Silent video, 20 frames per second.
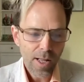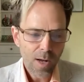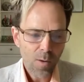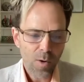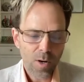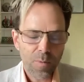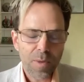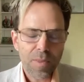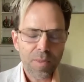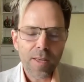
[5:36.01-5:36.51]

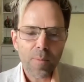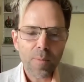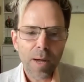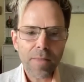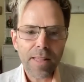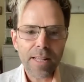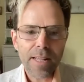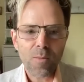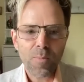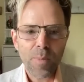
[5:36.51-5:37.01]
Well, if you think
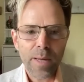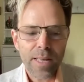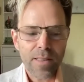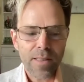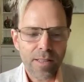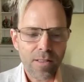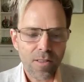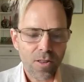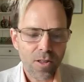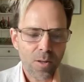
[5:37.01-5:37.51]
about that
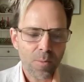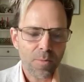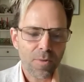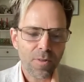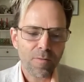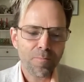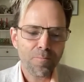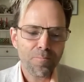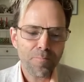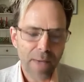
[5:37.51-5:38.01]
space in terms
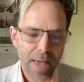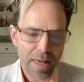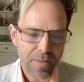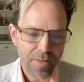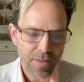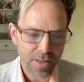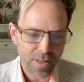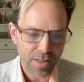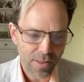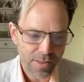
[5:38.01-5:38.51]
of
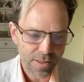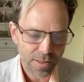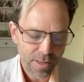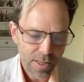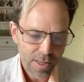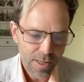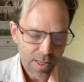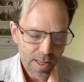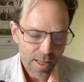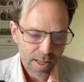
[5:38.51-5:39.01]
methods,
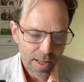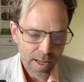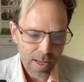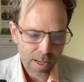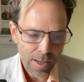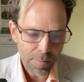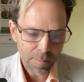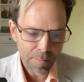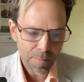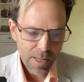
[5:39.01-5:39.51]

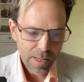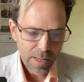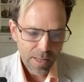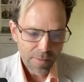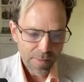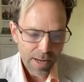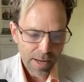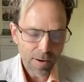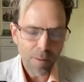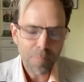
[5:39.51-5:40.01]

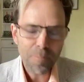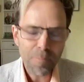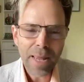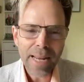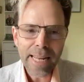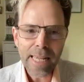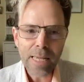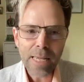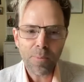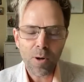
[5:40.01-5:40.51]
there are
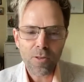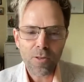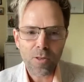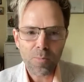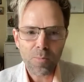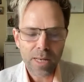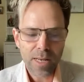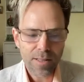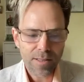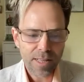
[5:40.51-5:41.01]
many
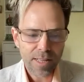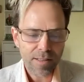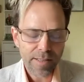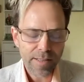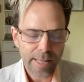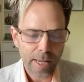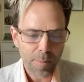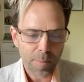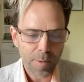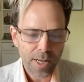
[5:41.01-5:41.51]
possibilities
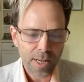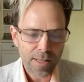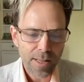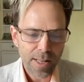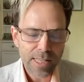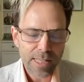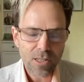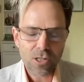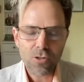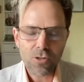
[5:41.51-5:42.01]
here, but I'd
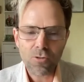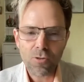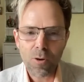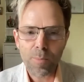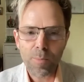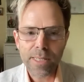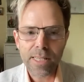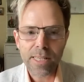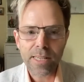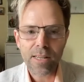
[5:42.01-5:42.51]
like to draw
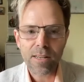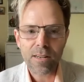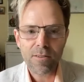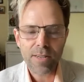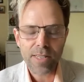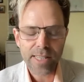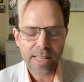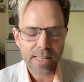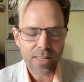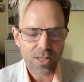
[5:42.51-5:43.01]
particular
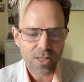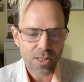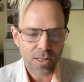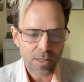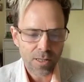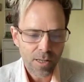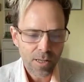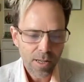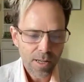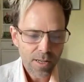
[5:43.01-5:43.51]

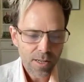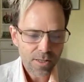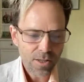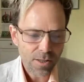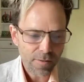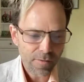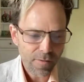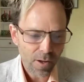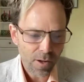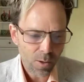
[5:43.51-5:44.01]
attention to
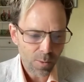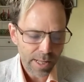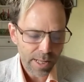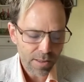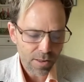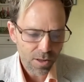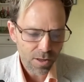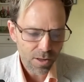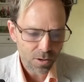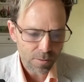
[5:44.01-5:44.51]
the following
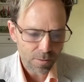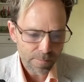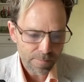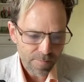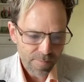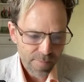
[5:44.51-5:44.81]
two.